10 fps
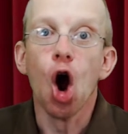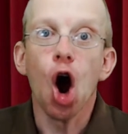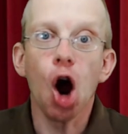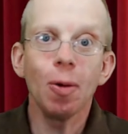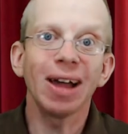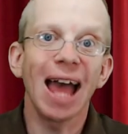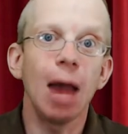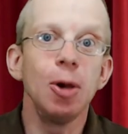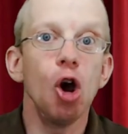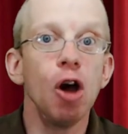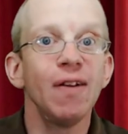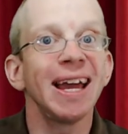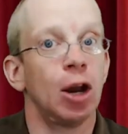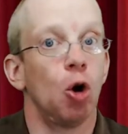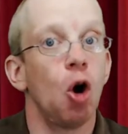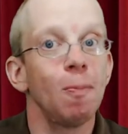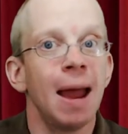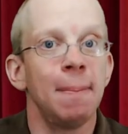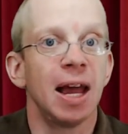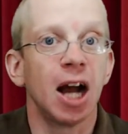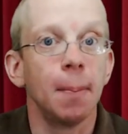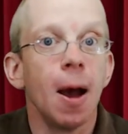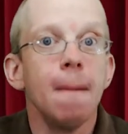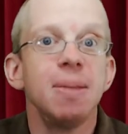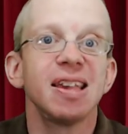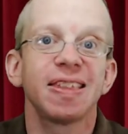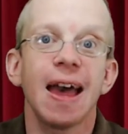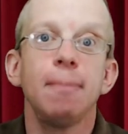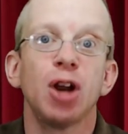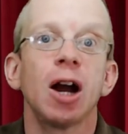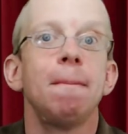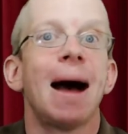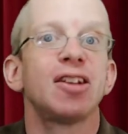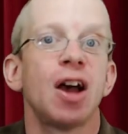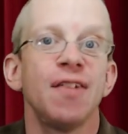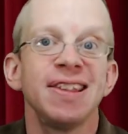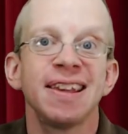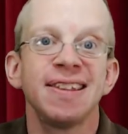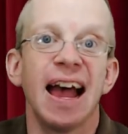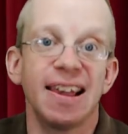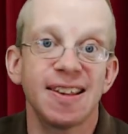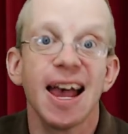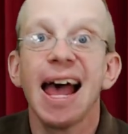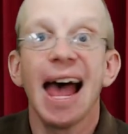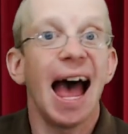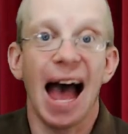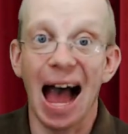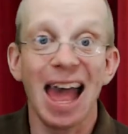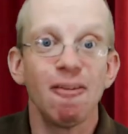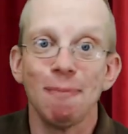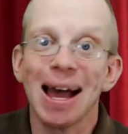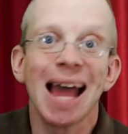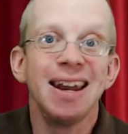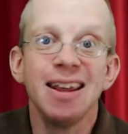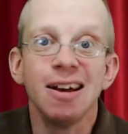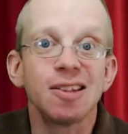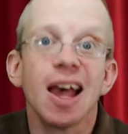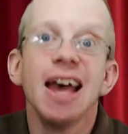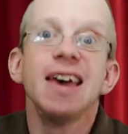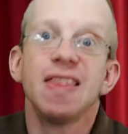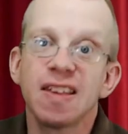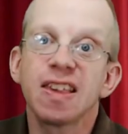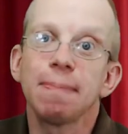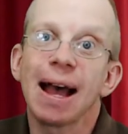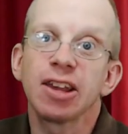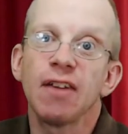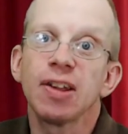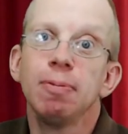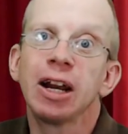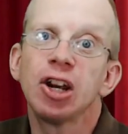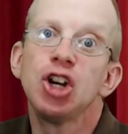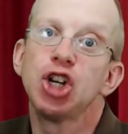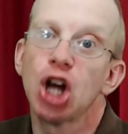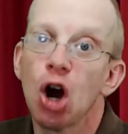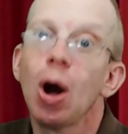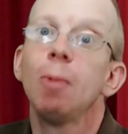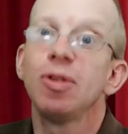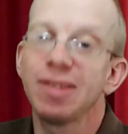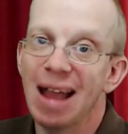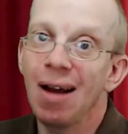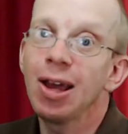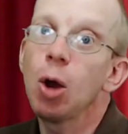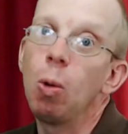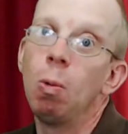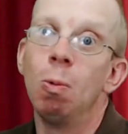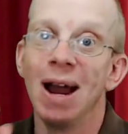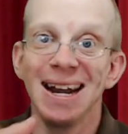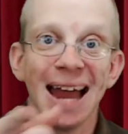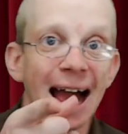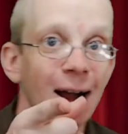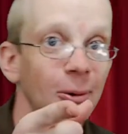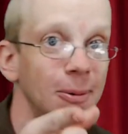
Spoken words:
Or will Kyrie Irving and Old Man Makeup be a slam dunk box office success? I have my ideas. This is the Box Office Prediction Show, and we're starting right now.